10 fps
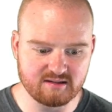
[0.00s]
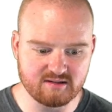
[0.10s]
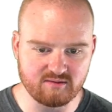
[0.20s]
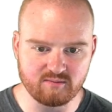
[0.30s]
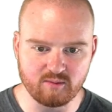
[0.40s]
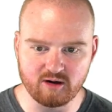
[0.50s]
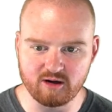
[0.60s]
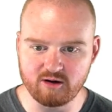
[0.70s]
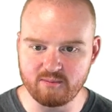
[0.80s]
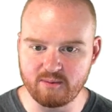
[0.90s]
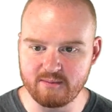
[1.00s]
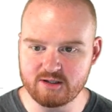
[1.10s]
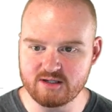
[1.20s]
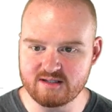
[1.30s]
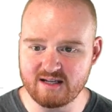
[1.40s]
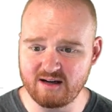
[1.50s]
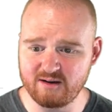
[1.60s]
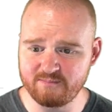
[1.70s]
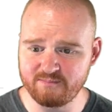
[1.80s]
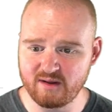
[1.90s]
So we're gonna go to permissions
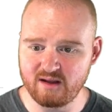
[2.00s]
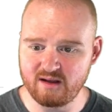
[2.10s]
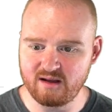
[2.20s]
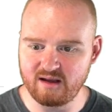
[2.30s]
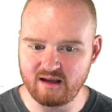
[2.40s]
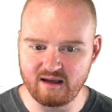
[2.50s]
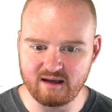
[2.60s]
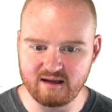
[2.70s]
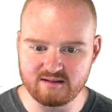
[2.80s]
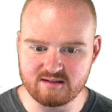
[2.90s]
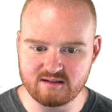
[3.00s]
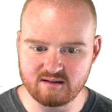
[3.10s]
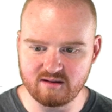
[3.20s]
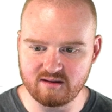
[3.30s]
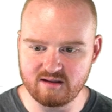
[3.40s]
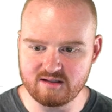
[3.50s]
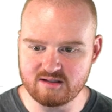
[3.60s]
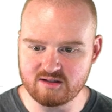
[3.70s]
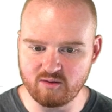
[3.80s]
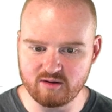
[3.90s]
now and this
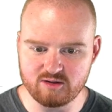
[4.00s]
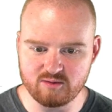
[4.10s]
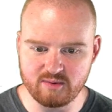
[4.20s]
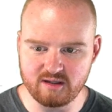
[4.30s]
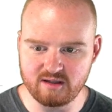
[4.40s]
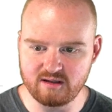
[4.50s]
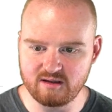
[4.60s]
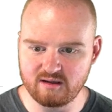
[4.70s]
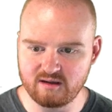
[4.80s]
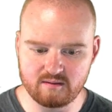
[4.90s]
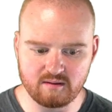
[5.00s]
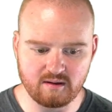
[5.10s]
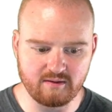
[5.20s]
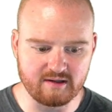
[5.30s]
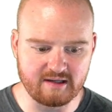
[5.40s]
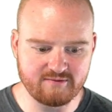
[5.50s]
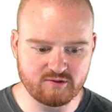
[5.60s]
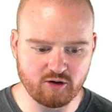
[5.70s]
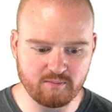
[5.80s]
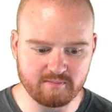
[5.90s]
is going to be in the devs
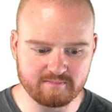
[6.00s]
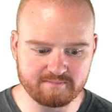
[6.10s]
group.